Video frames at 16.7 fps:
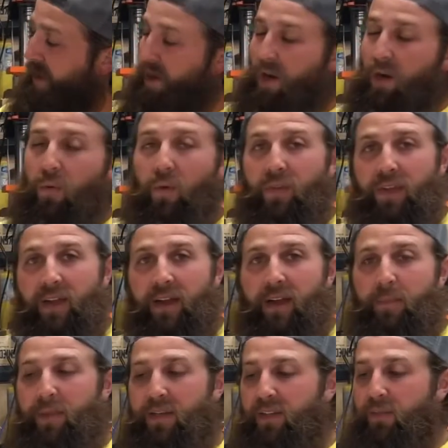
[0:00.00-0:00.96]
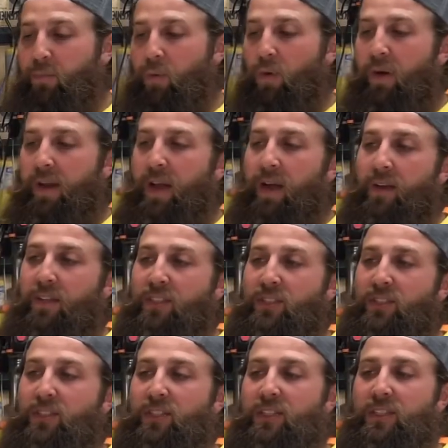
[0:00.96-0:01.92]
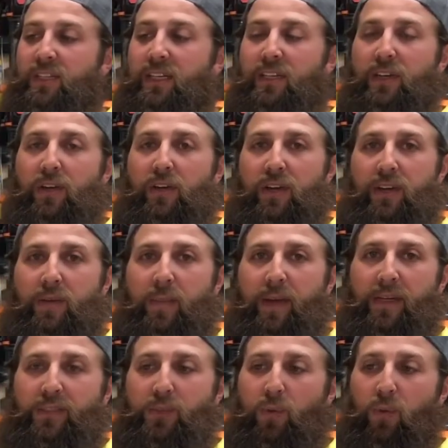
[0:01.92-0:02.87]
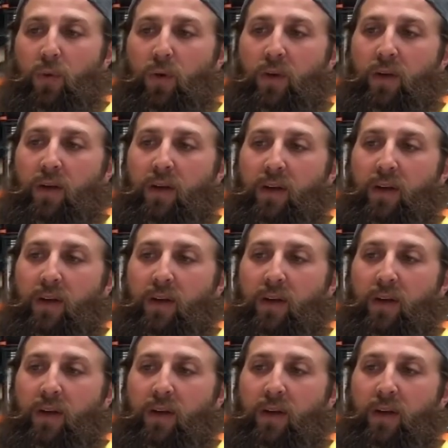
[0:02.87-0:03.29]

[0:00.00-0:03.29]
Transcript: One thing I meant to point out is you need to make sure